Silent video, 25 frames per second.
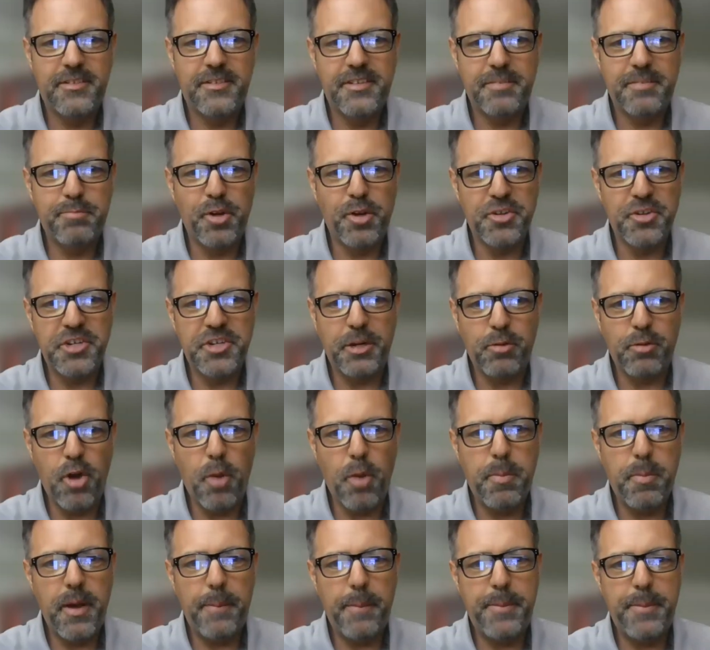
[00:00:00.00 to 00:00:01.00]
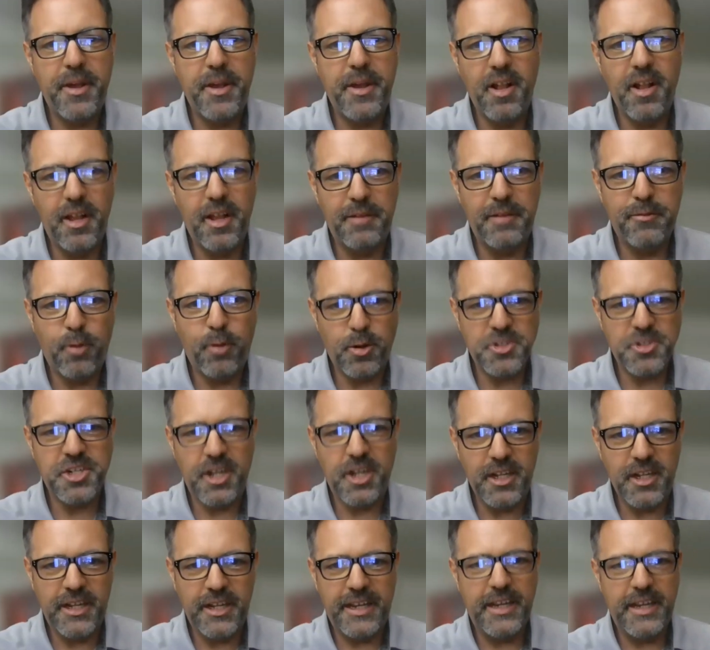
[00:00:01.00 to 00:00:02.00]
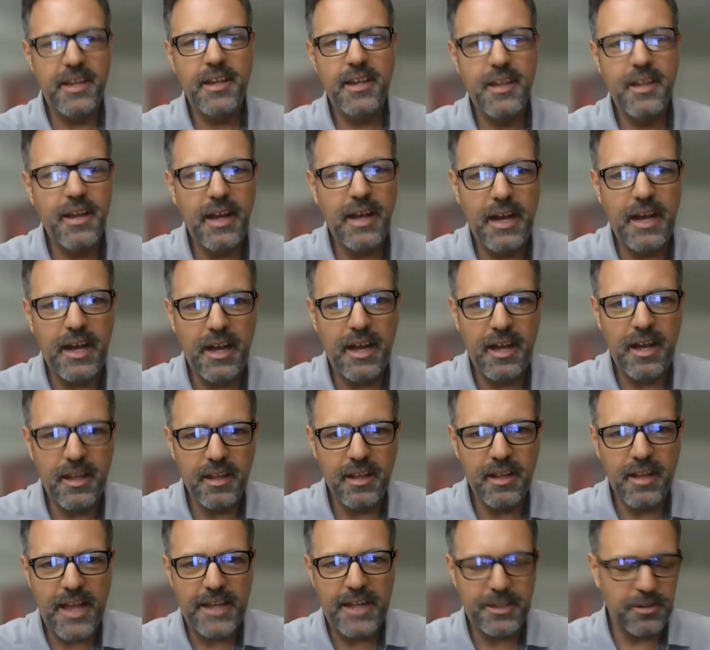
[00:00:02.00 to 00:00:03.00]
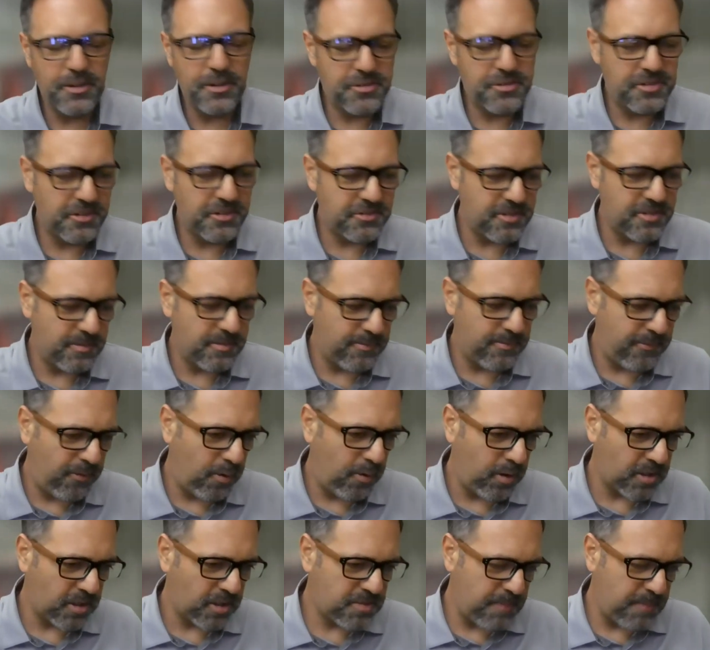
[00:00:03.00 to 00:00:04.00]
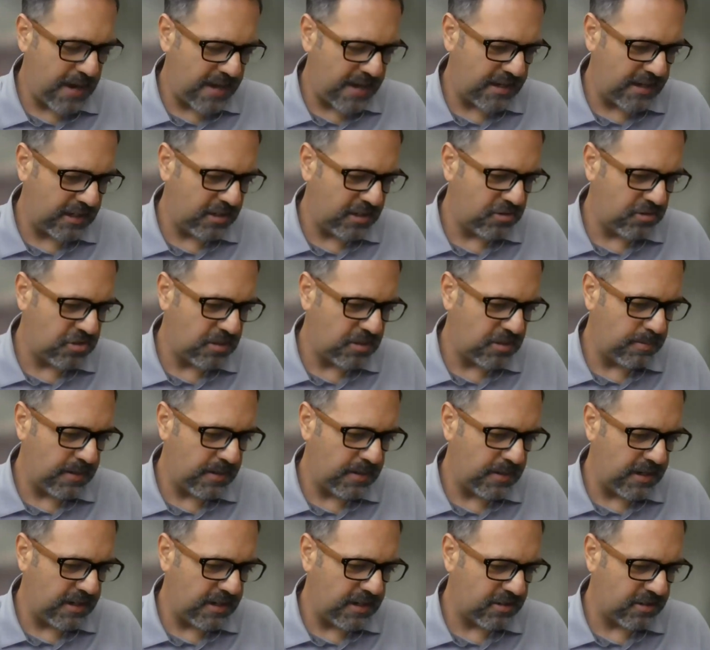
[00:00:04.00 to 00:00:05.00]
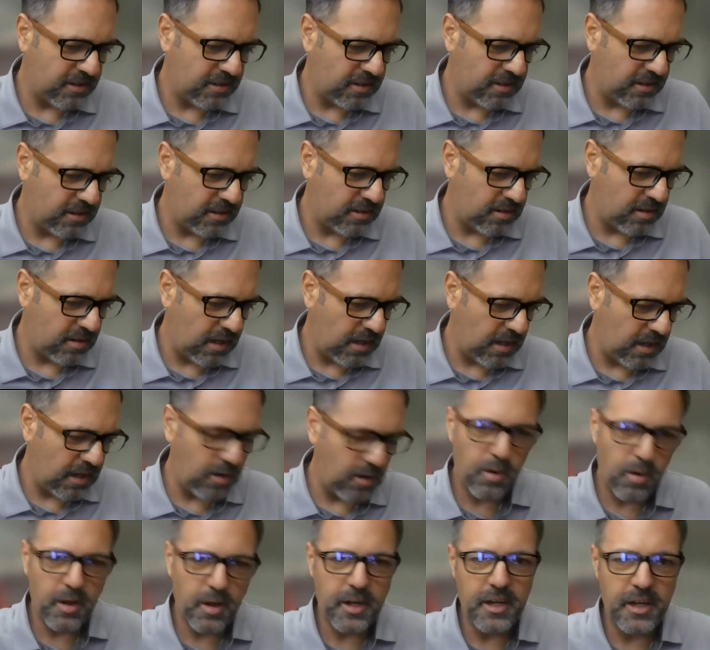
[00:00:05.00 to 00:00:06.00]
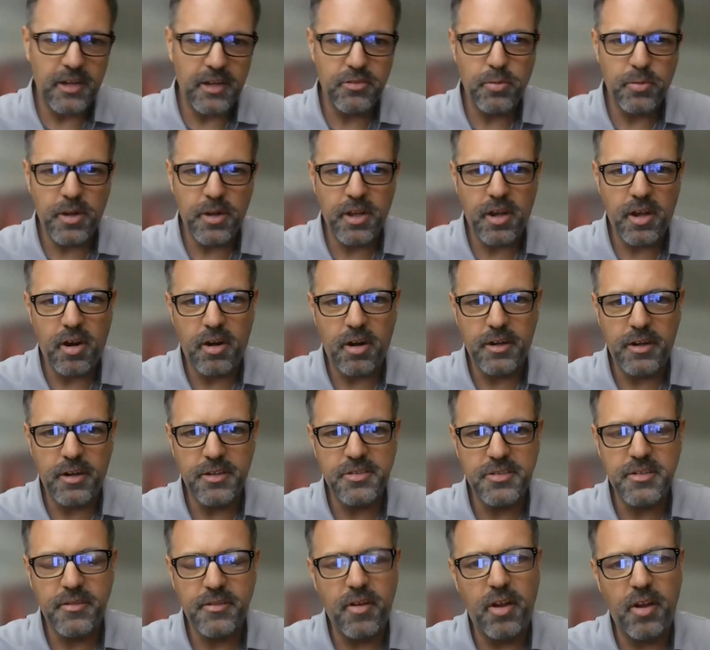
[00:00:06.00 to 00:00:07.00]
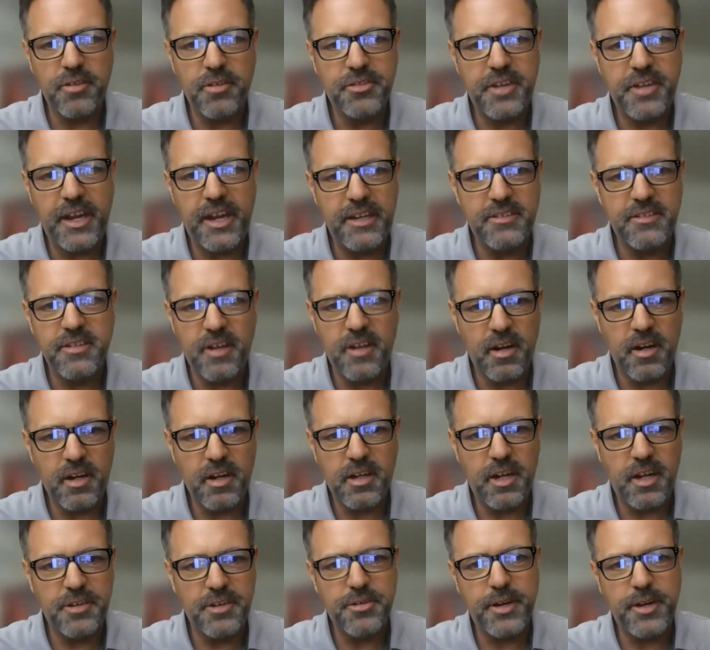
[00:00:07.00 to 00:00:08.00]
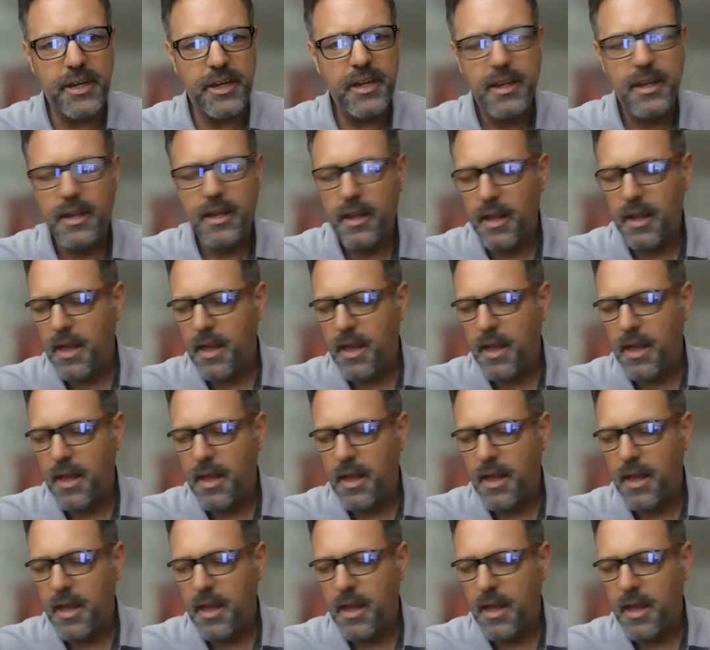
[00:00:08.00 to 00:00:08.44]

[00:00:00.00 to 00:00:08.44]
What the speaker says: it's pushing rope uphill, unfortunately. The land use system for expanding UGBs in Oregon is one of the hardest of all states in our country.